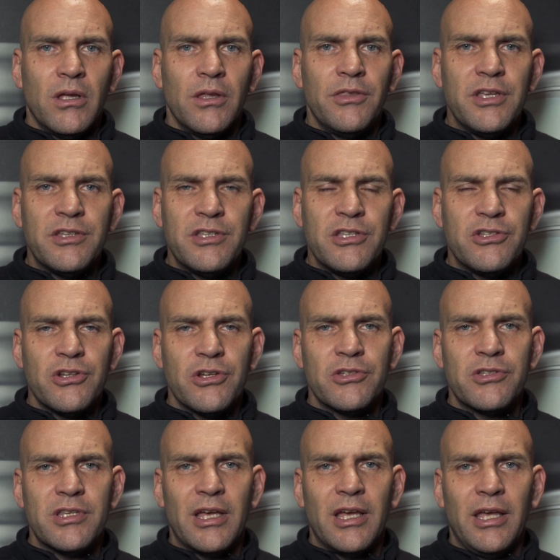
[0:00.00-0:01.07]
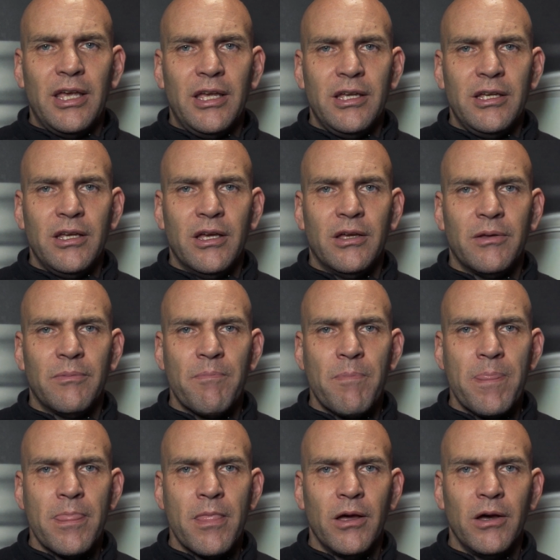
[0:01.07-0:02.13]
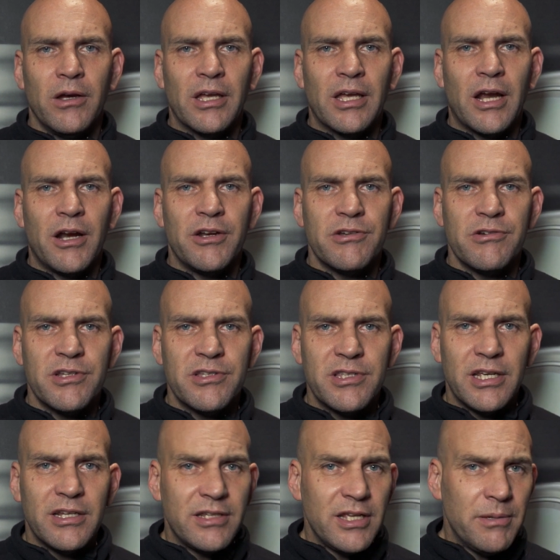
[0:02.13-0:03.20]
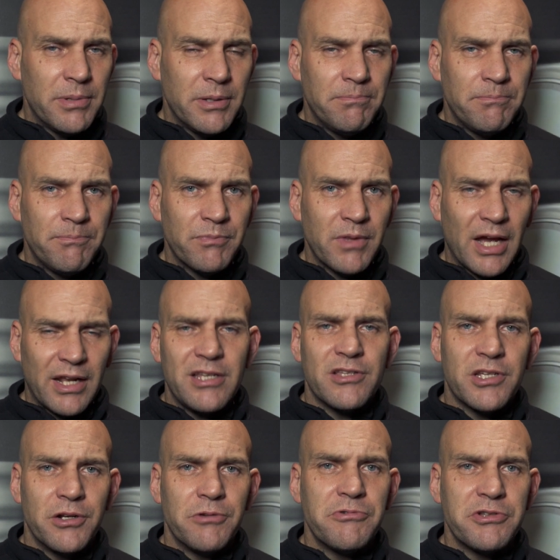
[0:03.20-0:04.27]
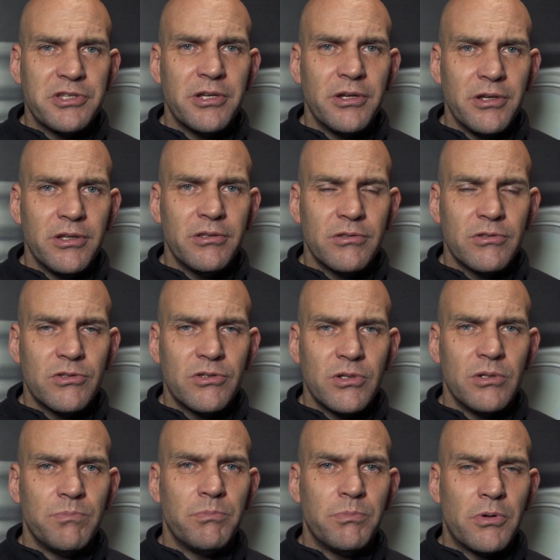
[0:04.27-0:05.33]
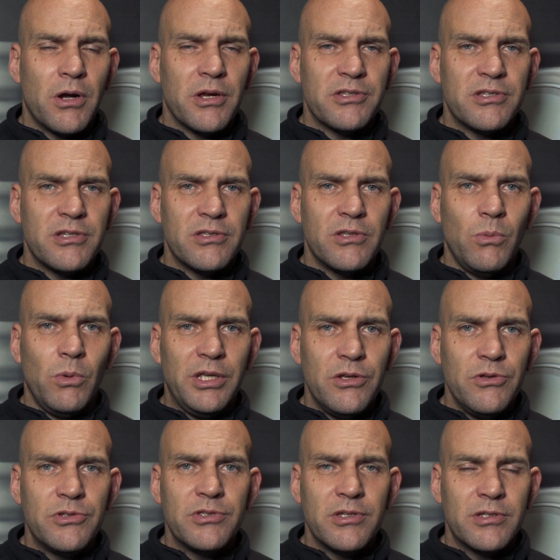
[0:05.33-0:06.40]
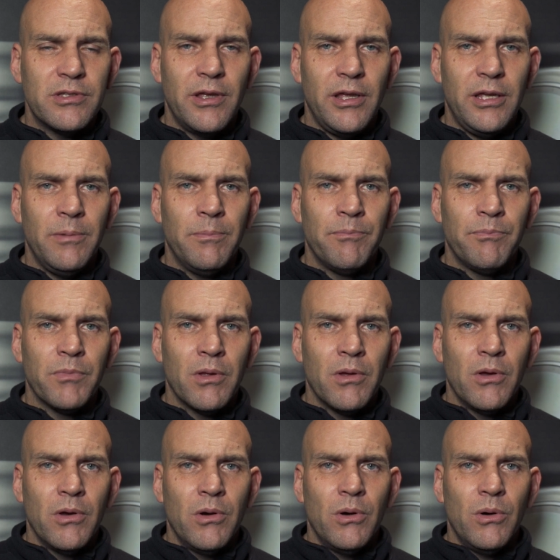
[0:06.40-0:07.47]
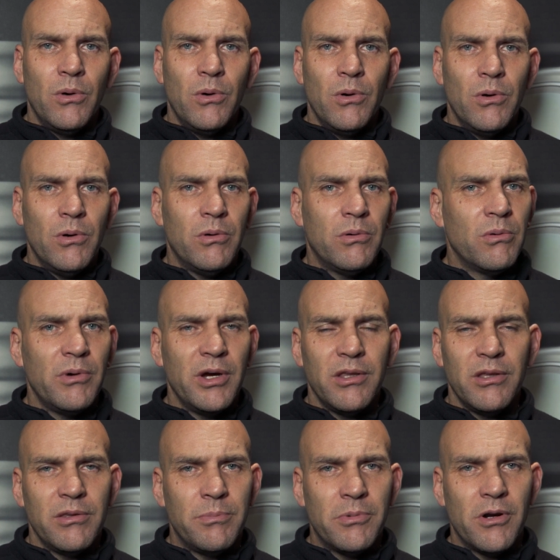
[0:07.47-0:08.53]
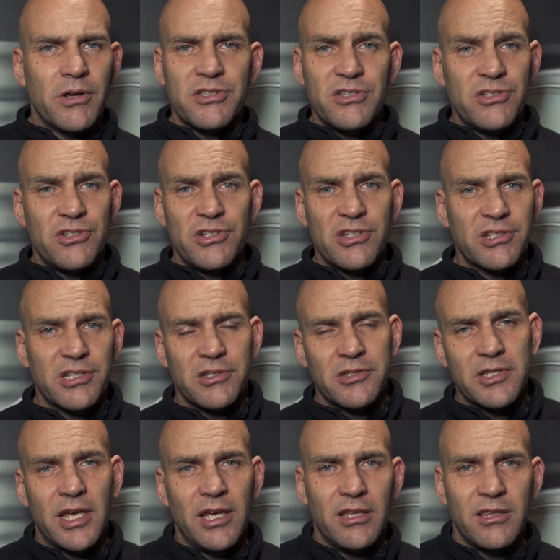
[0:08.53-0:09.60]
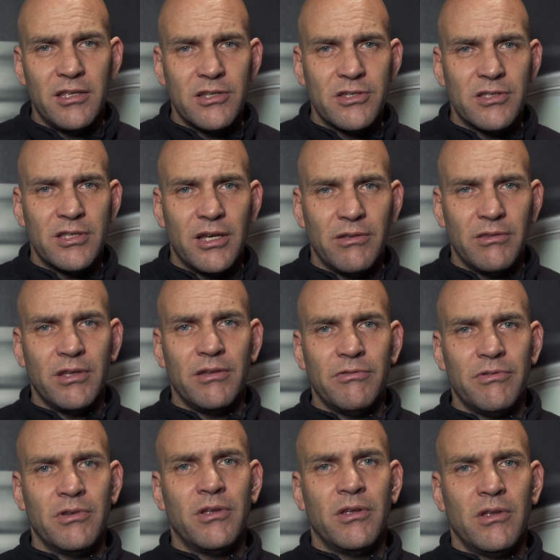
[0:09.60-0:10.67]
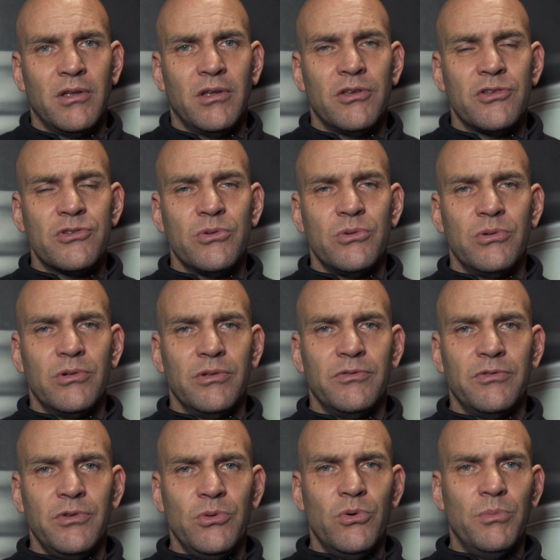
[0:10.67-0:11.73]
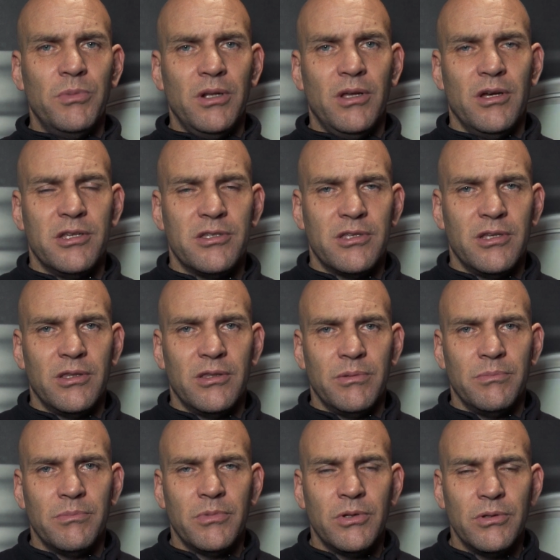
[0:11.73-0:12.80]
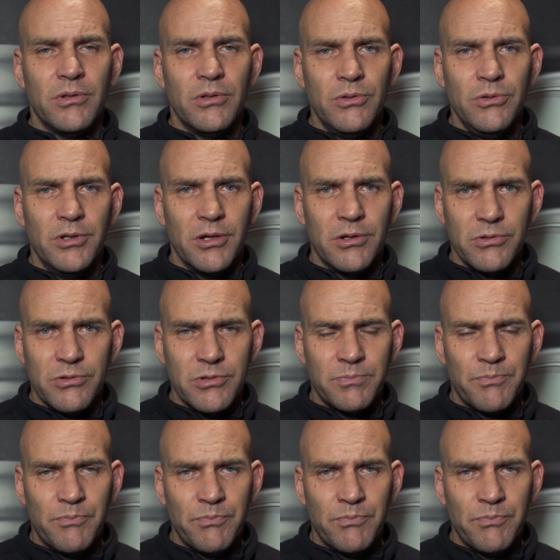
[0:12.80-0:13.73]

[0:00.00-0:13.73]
this is just a uncharacteristic dip and it's going to return to prices that we used to see, or whether the prices are just going to stay at this now they've sort of normalized at them, who knows.